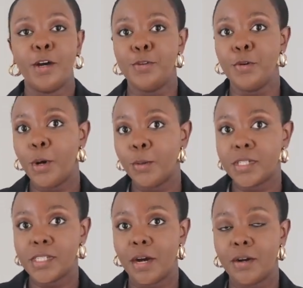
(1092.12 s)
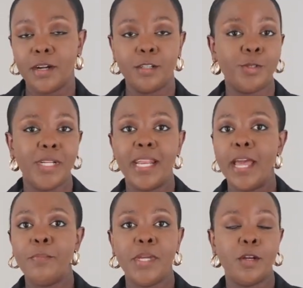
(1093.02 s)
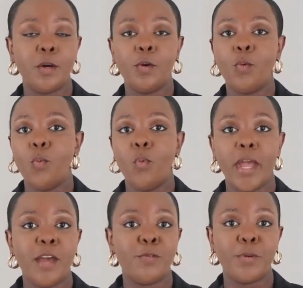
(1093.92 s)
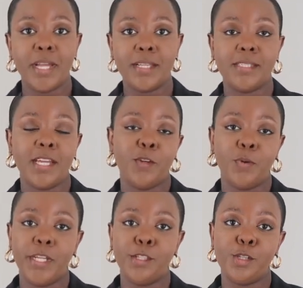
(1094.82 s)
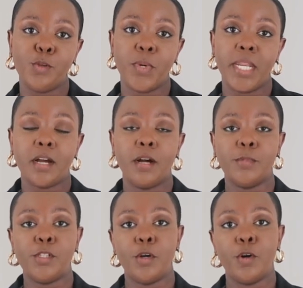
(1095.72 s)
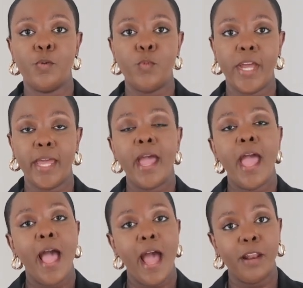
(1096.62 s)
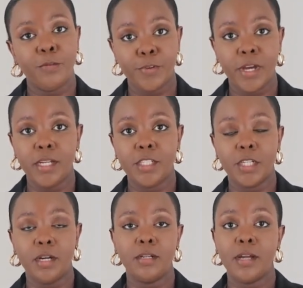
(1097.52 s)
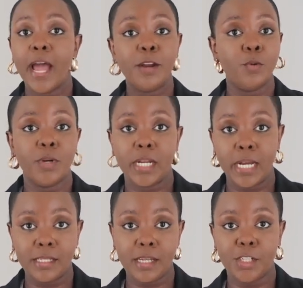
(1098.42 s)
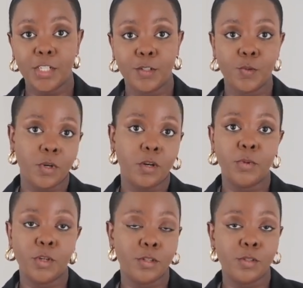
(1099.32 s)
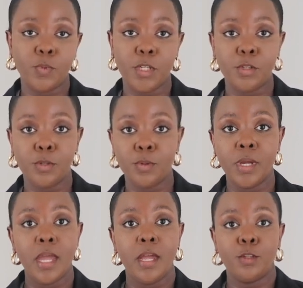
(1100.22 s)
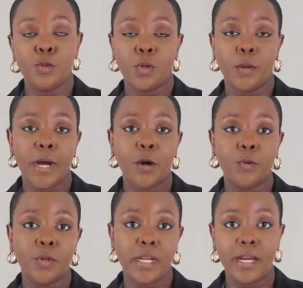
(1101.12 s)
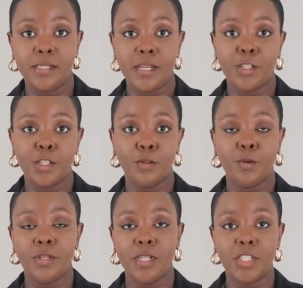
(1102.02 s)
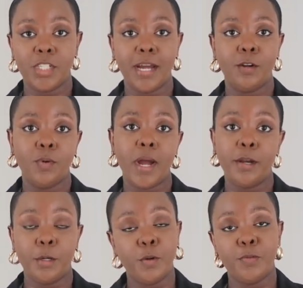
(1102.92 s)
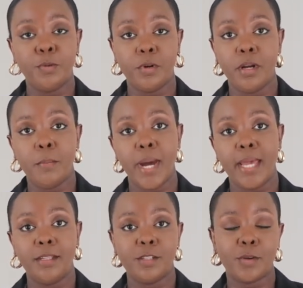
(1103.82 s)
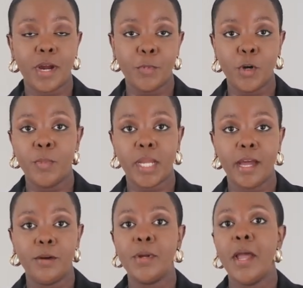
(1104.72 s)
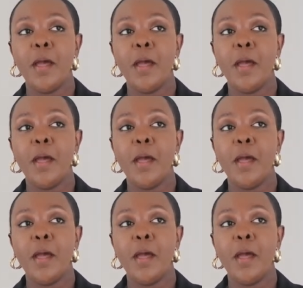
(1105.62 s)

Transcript: Are you old style country? Let me know whatever it is that you're into when it comes to homeware and furniture and organization as well, because we do talk about organization on this channel and over on my Instagram home account.